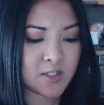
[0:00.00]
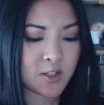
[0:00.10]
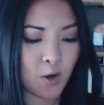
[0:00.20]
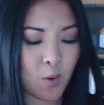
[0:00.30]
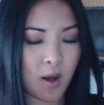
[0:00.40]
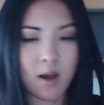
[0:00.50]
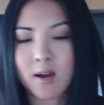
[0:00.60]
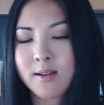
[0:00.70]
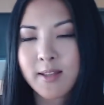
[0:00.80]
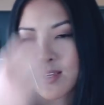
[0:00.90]
So
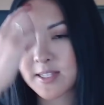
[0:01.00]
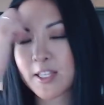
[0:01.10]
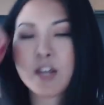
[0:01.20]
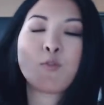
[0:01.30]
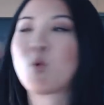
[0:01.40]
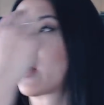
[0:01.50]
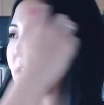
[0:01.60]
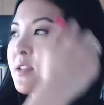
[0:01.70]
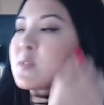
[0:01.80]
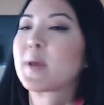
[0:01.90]
like I said, I've
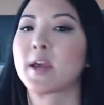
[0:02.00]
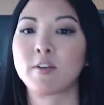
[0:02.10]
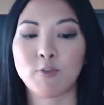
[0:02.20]
wanted this bag